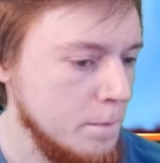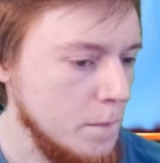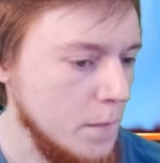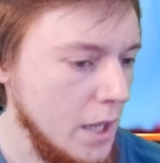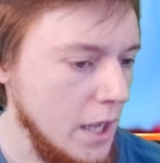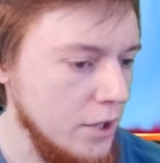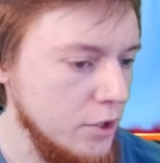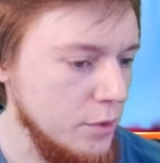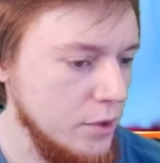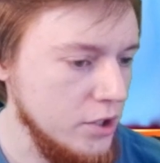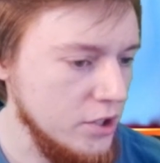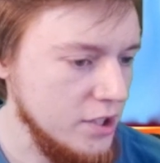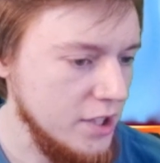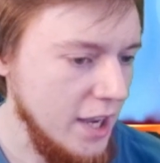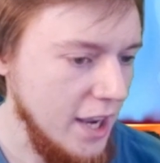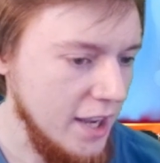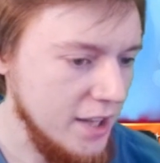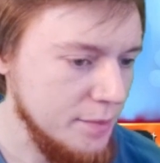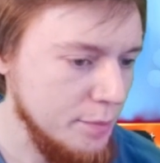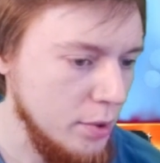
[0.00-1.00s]
And do we just
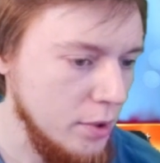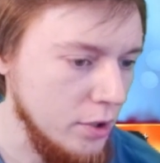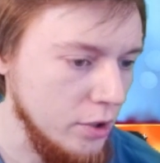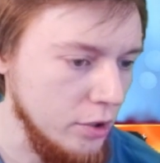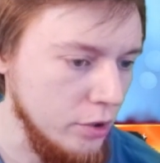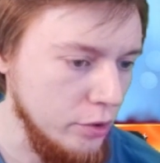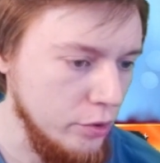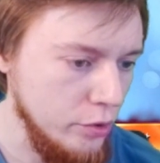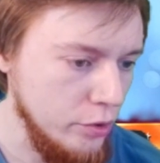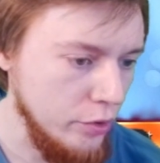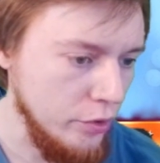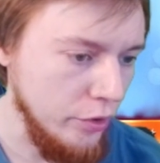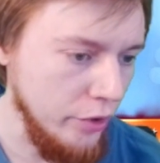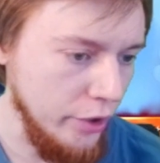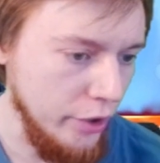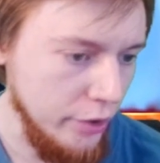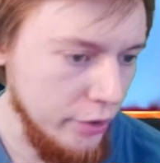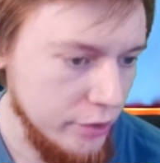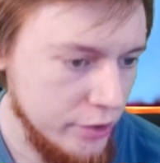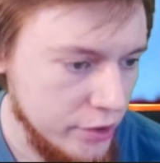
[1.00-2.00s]
cast
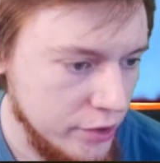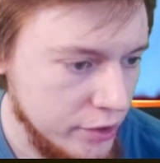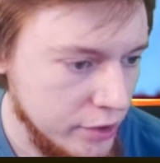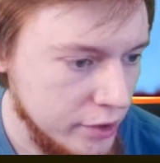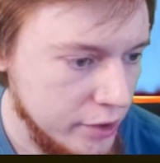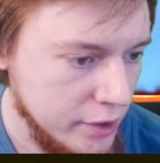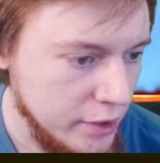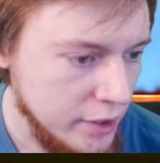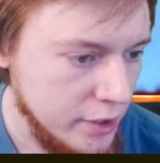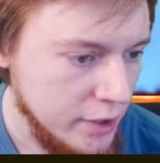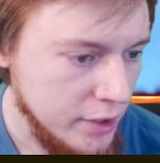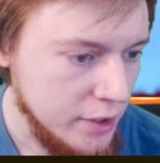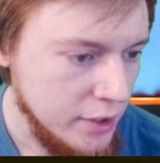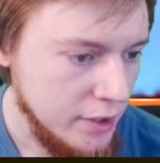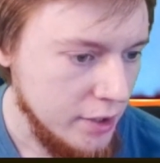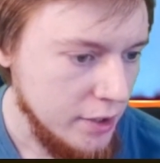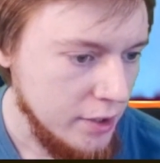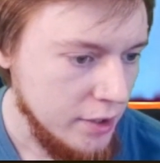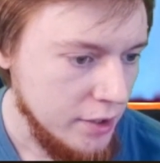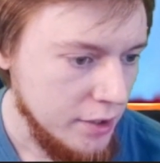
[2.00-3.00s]
Polukranos?
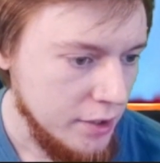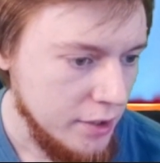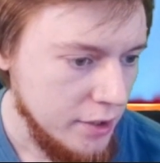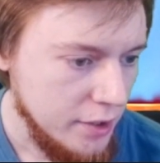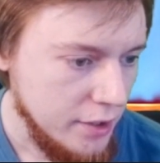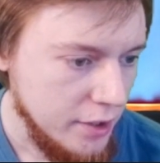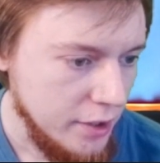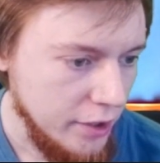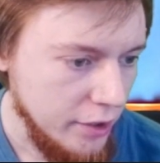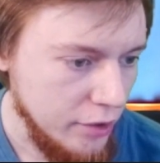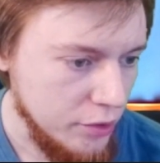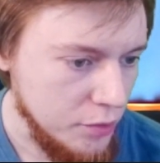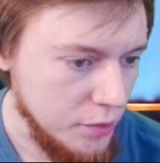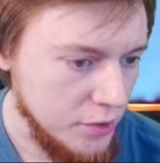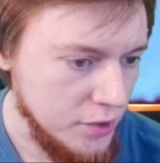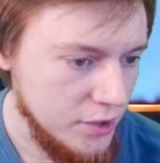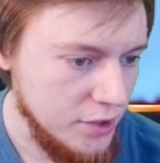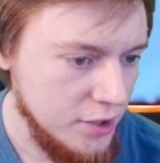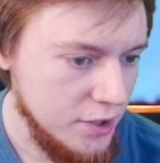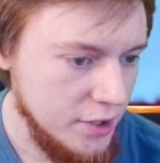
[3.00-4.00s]
Here's with
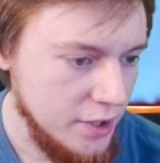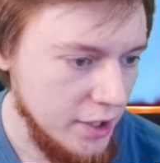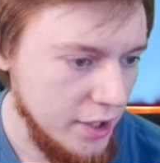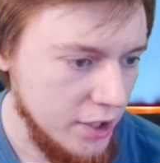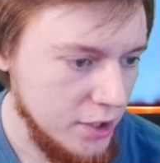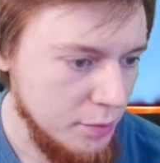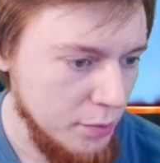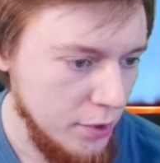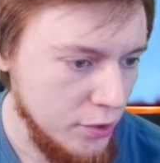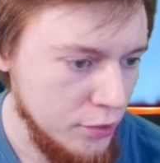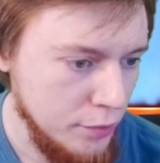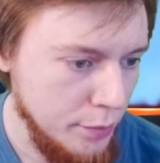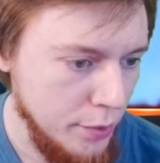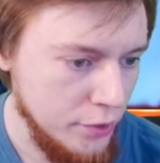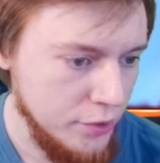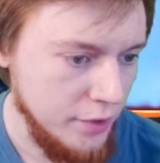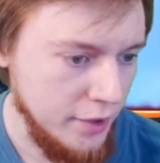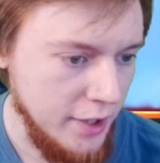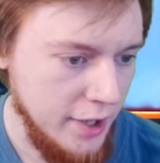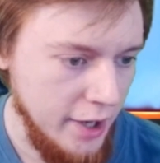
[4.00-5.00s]
6
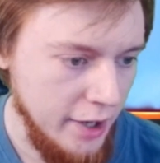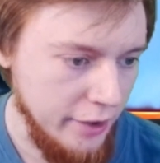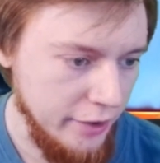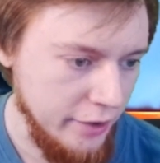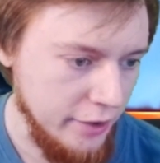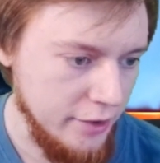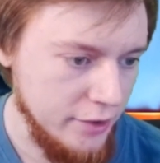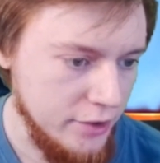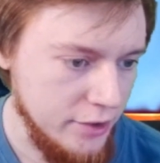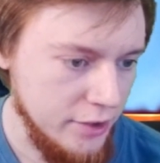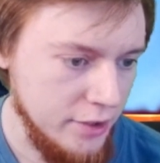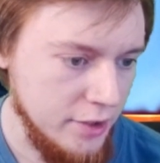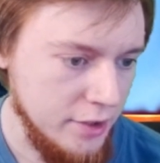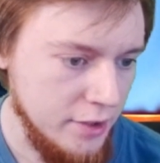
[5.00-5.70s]
+1/+1 counters.